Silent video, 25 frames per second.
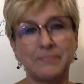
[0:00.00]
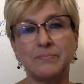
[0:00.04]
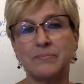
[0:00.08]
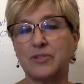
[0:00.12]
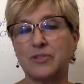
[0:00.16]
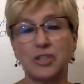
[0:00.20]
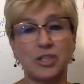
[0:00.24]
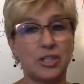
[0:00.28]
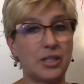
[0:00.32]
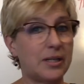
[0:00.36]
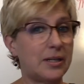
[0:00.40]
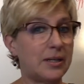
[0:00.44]

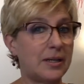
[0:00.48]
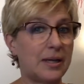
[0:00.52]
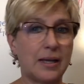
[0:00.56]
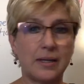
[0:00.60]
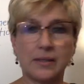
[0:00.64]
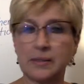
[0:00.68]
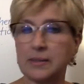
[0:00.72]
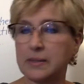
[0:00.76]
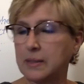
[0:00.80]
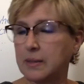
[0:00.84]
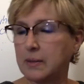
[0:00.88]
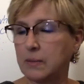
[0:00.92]
She
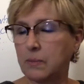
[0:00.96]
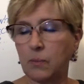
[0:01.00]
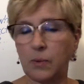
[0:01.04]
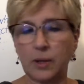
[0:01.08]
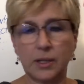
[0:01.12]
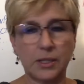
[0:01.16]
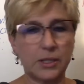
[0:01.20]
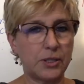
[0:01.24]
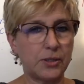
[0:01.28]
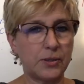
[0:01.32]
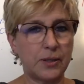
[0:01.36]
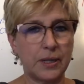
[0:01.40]
doesn't
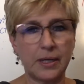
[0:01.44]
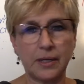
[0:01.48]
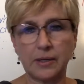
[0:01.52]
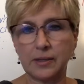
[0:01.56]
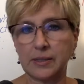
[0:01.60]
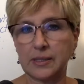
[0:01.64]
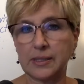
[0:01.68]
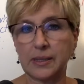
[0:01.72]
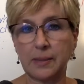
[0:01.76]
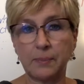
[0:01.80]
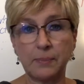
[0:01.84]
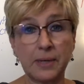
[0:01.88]
want to hear
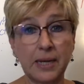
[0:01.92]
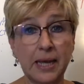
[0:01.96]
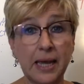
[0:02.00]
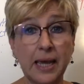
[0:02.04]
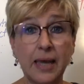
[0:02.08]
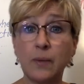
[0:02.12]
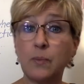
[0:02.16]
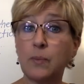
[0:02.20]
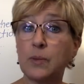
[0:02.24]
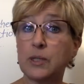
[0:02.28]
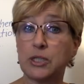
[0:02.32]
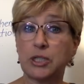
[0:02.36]

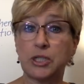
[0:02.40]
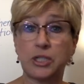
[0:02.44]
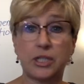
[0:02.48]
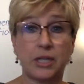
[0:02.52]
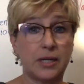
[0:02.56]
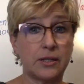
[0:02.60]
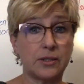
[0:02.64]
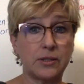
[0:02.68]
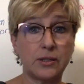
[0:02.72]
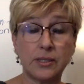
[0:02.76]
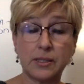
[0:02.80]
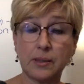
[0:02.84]
someday. When she
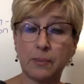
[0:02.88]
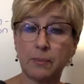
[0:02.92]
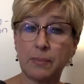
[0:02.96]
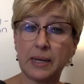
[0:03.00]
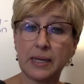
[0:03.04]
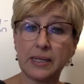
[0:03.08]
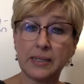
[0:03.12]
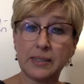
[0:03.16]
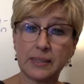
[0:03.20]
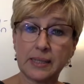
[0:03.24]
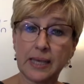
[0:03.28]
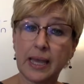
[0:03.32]
hears
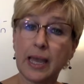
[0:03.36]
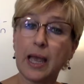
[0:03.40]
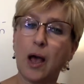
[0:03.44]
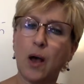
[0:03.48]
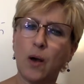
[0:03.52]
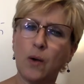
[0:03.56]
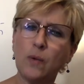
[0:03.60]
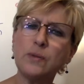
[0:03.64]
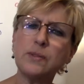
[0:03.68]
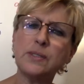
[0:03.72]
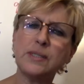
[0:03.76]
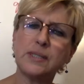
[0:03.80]
somebody say,
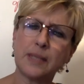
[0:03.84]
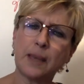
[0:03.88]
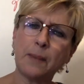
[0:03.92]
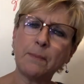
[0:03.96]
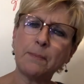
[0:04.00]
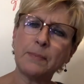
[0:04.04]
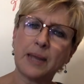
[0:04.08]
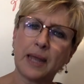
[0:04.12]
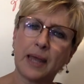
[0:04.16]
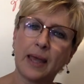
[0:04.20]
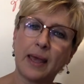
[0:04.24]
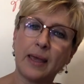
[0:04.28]
oh,
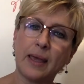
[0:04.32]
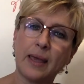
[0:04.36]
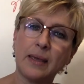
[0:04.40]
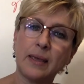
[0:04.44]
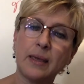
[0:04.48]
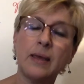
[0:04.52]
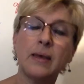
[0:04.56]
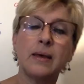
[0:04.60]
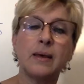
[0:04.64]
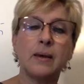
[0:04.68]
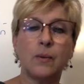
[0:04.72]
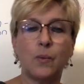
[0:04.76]
someday
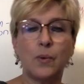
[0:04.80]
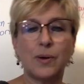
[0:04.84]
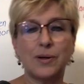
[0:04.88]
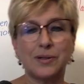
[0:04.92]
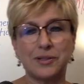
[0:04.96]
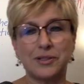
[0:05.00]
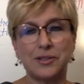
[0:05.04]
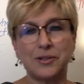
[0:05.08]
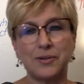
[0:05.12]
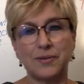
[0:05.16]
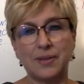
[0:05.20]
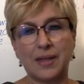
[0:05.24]
we'll
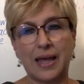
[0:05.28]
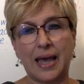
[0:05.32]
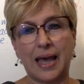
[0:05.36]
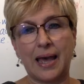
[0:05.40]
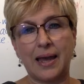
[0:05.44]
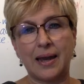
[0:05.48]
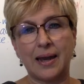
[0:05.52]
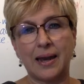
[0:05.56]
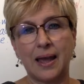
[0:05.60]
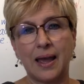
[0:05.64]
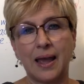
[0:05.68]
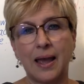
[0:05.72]
do that.
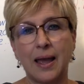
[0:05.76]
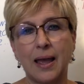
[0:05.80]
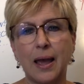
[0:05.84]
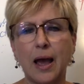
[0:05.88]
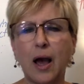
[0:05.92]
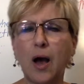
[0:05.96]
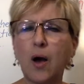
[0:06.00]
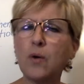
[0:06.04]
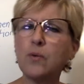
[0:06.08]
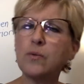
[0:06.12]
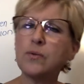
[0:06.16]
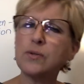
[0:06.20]

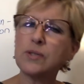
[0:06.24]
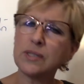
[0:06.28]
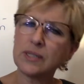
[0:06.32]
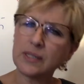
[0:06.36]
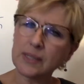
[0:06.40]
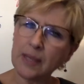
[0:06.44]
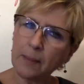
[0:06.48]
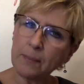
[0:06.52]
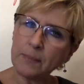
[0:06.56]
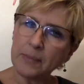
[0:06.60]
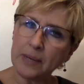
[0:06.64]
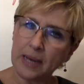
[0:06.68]
Oh,
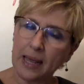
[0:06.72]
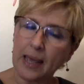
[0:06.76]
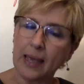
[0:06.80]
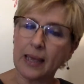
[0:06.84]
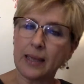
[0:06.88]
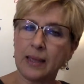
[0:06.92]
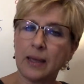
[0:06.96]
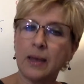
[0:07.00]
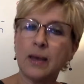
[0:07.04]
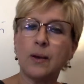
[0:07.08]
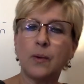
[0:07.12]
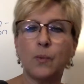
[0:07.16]
someday
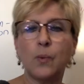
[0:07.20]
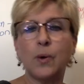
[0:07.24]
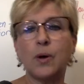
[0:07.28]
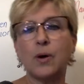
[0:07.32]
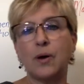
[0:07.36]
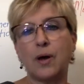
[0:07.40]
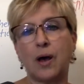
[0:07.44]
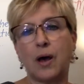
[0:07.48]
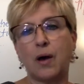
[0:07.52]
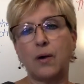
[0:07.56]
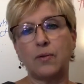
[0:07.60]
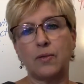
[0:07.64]
we'll
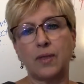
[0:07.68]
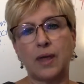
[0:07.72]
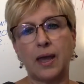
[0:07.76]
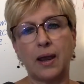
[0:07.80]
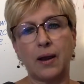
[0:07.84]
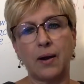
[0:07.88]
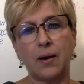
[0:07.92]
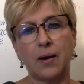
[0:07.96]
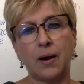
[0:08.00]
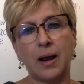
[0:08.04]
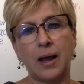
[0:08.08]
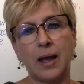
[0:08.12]
go
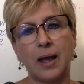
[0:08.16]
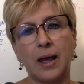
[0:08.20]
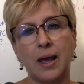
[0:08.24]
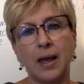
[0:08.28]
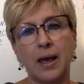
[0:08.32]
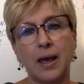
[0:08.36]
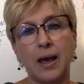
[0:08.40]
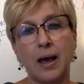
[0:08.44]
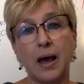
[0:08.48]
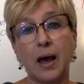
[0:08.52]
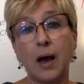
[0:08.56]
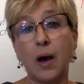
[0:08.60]
there.
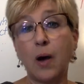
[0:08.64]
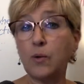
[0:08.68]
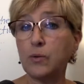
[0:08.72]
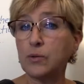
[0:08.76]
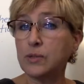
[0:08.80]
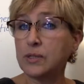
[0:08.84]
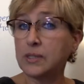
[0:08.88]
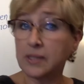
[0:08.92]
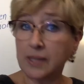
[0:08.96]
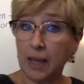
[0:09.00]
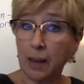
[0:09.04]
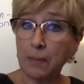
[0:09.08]
Oh,
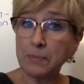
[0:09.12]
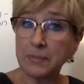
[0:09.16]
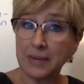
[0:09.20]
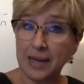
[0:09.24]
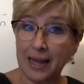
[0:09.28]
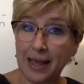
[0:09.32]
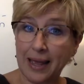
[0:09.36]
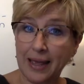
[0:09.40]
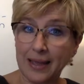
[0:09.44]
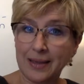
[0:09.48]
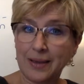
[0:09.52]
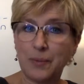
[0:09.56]

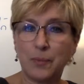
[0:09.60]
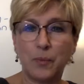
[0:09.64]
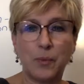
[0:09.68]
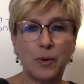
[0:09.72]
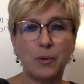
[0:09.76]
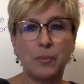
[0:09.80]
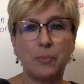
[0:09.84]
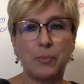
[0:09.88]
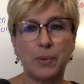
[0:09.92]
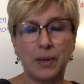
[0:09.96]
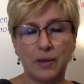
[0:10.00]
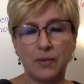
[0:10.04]
someday
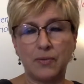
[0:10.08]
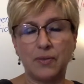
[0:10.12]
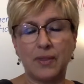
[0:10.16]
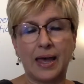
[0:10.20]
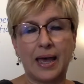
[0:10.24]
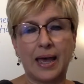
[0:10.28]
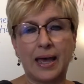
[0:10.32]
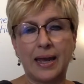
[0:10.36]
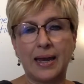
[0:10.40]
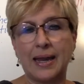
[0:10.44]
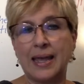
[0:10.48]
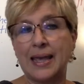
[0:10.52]
we'll build
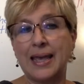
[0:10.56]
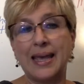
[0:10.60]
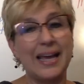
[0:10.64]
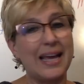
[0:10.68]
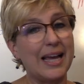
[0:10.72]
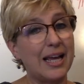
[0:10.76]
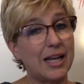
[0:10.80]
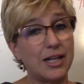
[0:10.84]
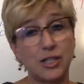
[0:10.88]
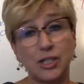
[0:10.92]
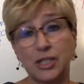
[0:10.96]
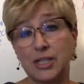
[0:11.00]
that.
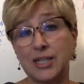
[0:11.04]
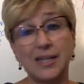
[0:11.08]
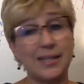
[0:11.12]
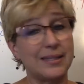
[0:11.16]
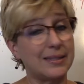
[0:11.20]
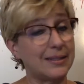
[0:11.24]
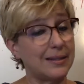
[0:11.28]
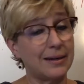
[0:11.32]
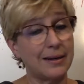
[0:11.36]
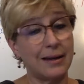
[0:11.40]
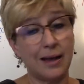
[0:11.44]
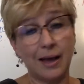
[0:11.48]
And she is
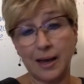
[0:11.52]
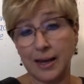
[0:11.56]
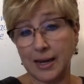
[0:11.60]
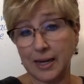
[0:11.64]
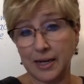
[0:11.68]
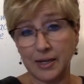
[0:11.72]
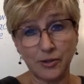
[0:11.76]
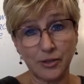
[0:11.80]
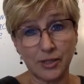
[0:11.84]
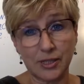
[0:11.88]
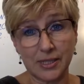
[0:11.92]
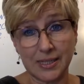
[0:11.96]
not
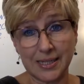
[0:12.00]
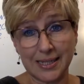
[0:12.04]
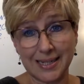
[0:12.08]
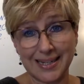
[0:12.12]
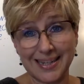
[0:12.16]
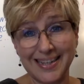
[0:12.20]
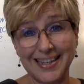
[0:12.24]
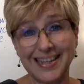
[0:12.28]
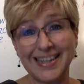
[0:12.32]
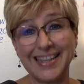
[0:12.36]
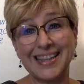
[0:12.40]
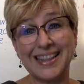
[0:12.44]

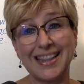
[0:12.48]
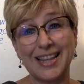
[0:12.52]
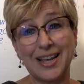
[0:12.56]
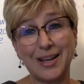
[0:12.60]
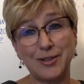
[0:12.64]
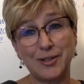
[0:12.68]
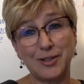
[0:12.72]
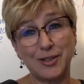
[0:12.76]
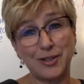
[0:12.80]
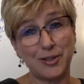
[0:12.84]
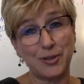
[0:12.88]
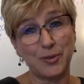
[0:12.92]
interested in
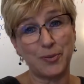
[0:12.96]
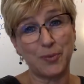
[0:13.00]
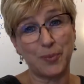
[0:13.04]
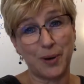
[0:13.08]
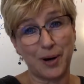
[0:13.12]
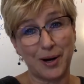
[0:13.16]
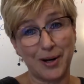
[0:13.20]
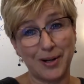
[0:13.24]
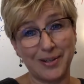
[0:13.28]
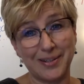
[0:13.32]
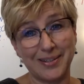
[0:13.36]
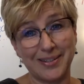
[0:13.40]
those two
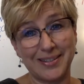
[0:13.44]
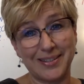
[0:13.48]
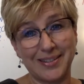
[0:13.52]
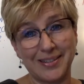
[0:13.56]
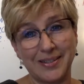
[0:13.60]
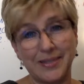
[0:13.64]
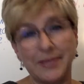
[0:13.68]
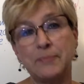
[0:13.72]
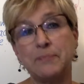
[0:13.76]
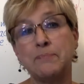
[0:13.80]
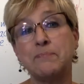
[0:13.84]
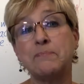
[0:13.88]
words.
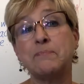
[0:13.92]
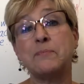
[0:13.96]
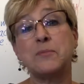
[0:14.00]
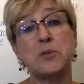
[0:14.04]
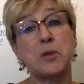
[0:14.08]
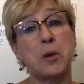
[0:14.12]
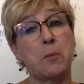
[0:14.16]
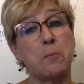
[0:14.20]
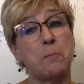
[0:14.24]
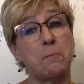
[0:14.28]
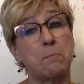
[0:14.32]
So